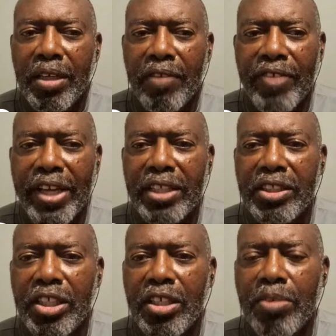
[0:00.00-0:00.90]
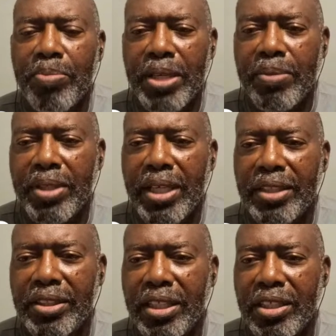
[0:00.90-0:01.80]
affect younger people
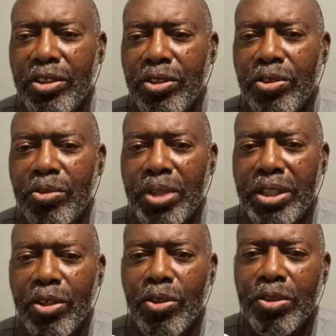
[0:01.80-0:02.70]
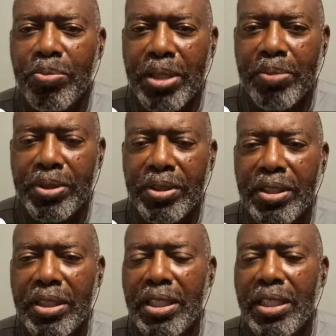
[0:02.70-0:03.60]
as they do with older
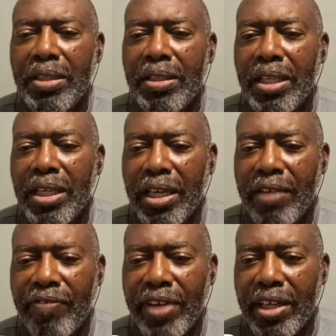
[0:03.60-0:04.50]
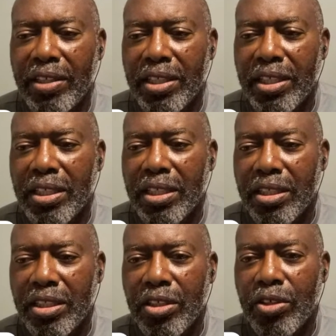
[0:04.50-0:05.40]
people. And finally,
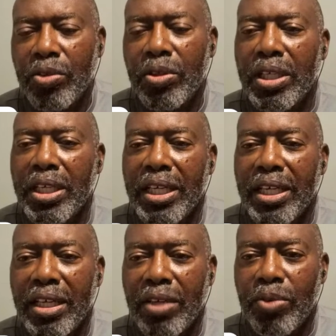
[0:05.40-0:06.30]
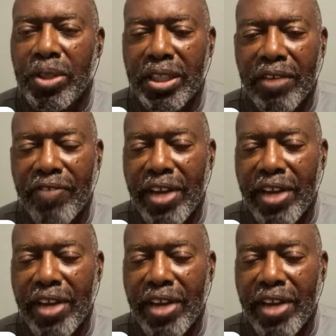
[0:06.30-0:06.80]
what they're